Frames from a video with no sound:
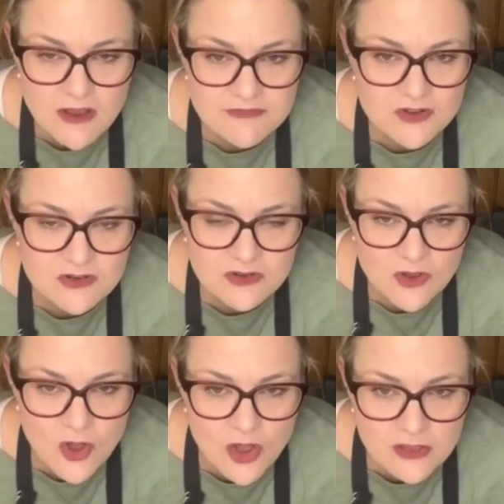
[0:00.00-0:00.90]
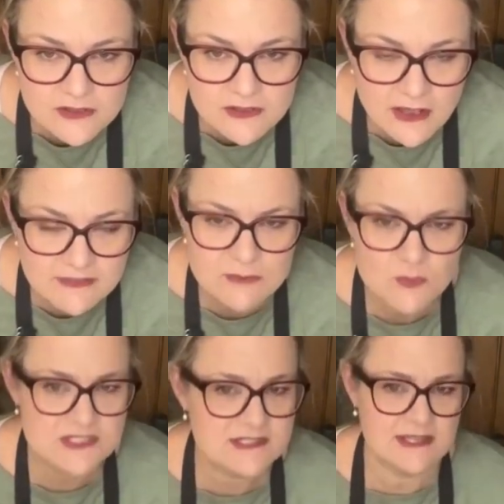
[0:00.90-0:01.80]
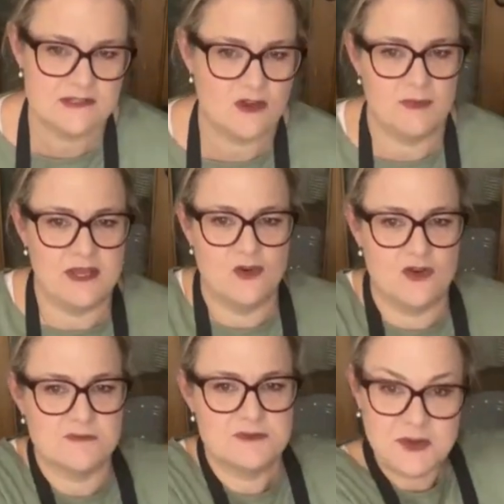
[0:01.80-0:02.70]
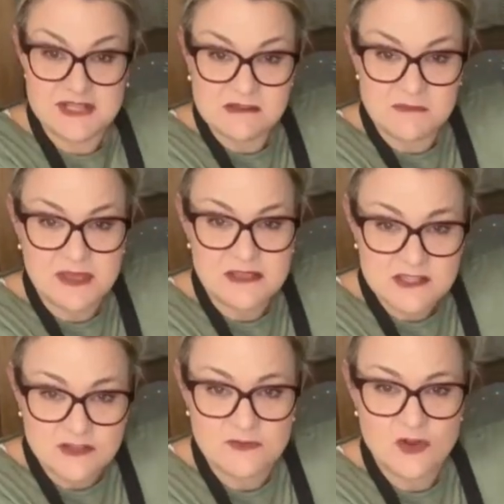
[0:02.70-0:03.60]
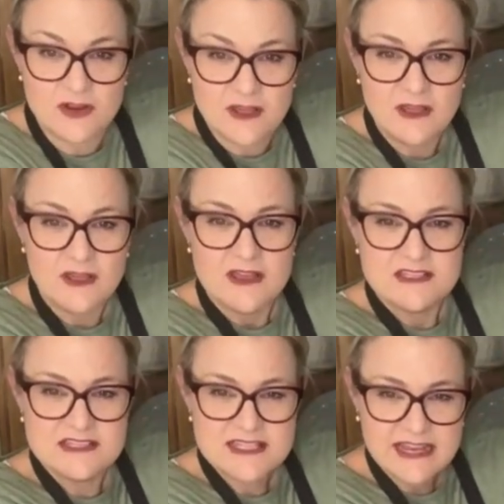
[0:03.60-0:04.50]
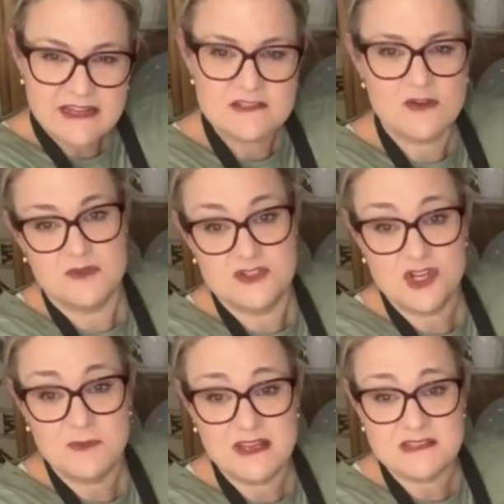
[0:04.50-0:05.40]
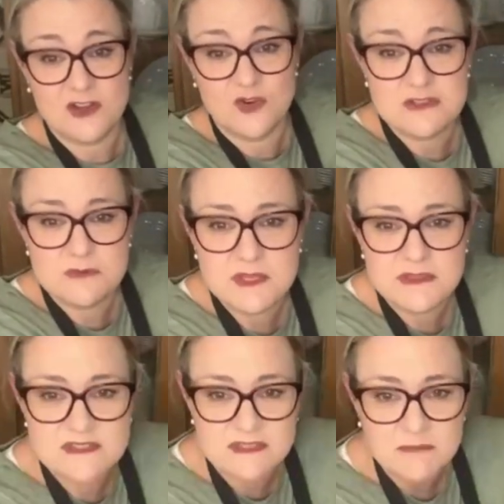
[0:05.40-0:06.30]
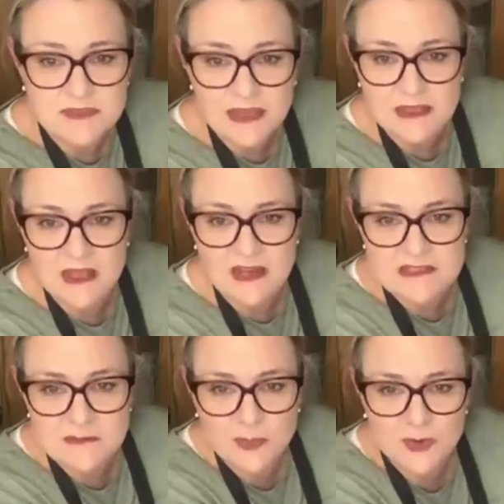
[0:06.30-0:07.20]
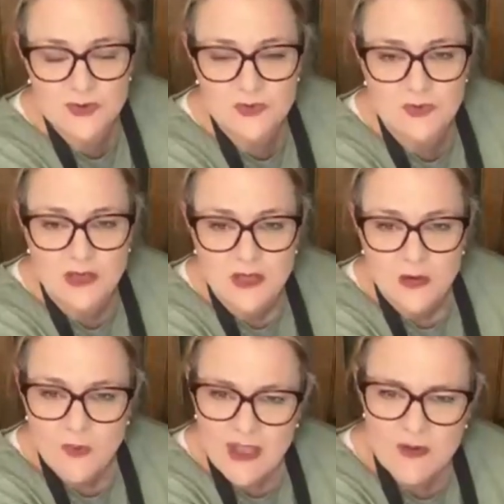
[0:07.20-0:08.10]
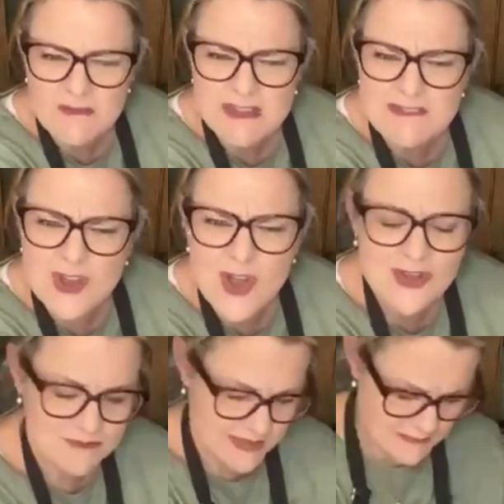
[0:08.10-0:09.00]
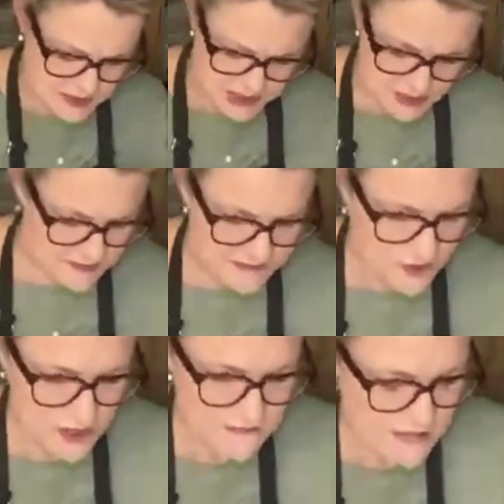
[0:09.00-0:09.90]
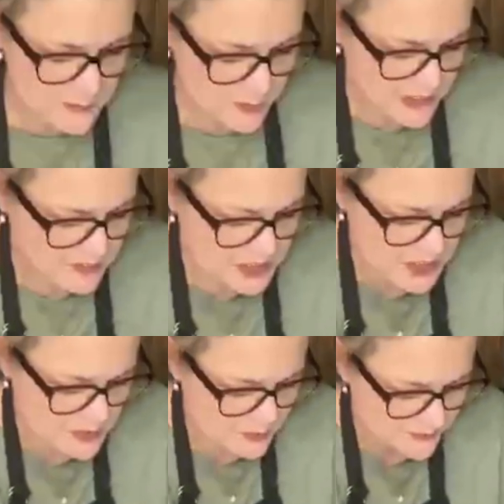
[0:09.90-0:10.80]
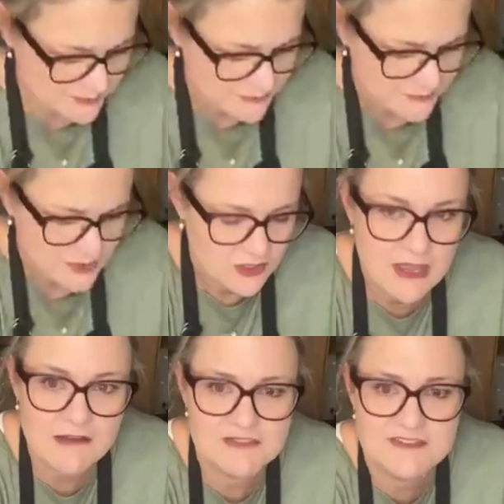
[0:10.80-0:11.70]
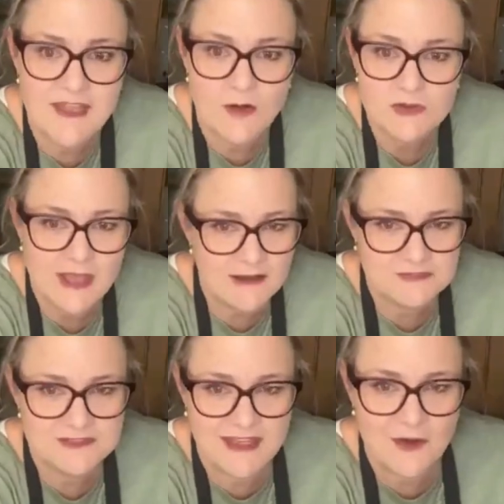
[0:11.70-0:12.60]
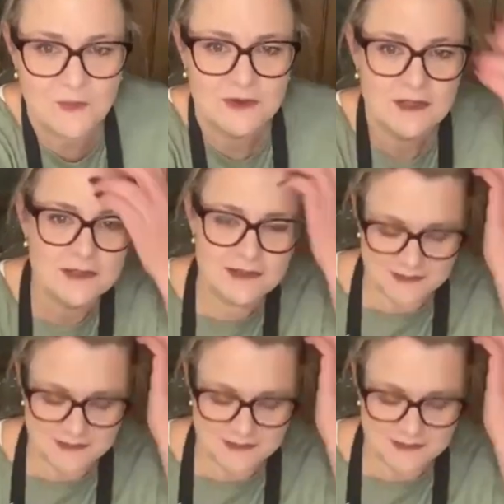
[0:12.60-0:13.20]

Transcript: I've not heard that. That's got to be a cross between something. So you've got a stand. So I'm assuming it's a cross with something, and it's a poodle. Wow, I've never heard of that. I've never heard of that breed, Michelle. You have to tell. You have to tell.